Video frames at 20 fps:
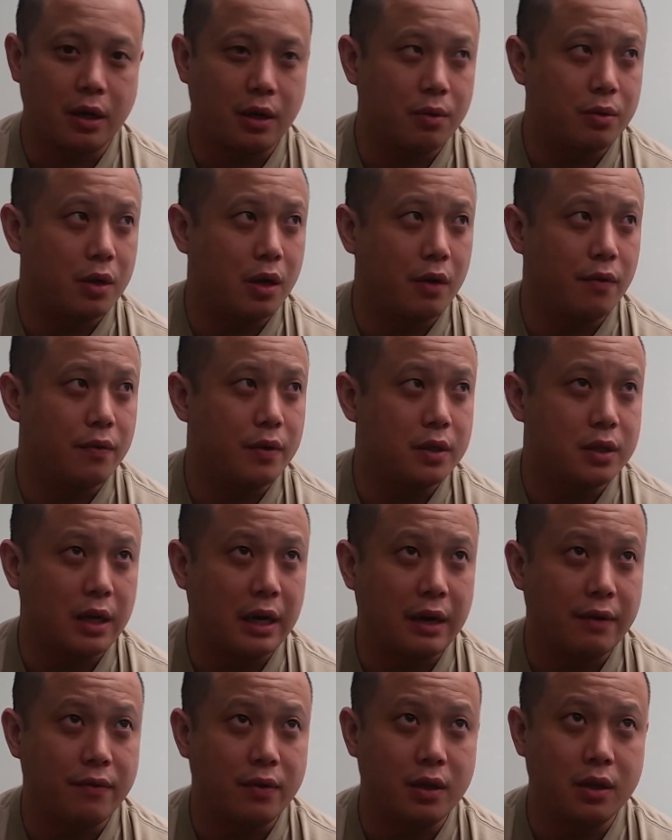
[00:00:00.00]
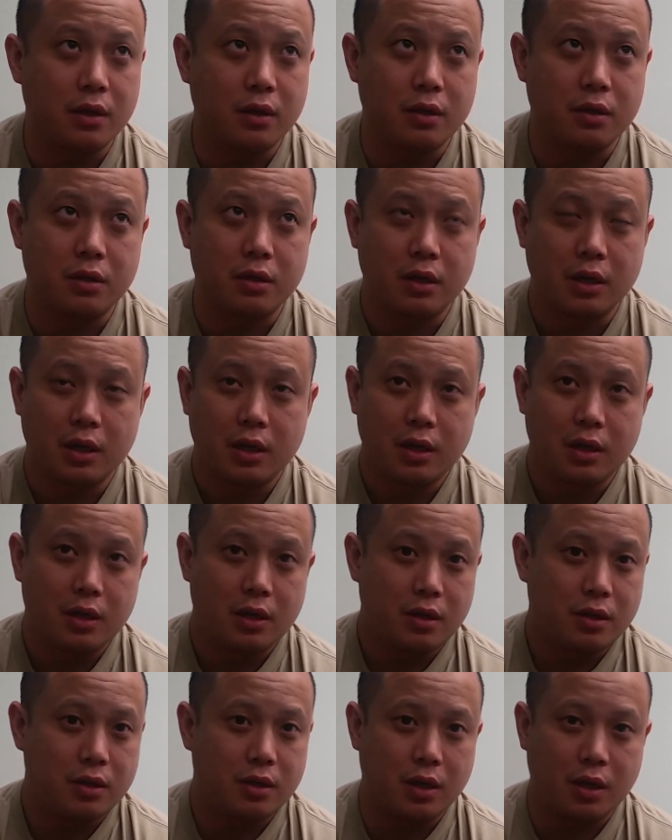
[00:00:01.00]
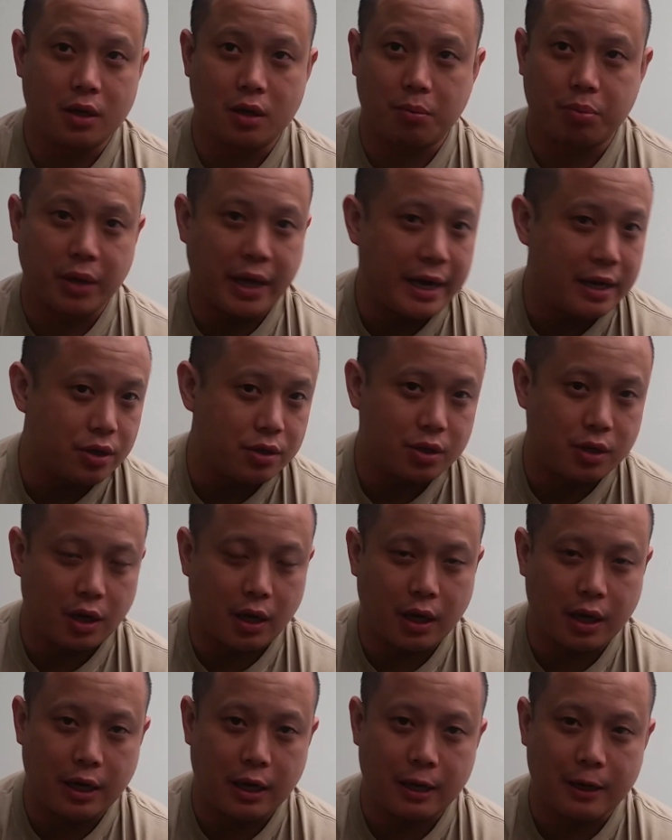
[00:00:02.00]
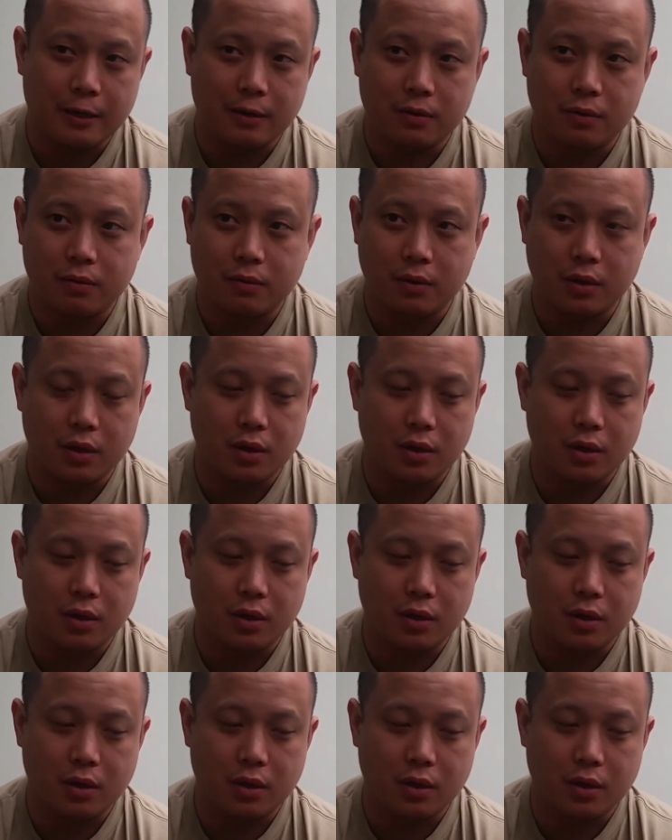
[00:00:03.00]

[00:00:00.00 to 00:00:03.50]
I don't care if it's IVs, seeing a bladder scan,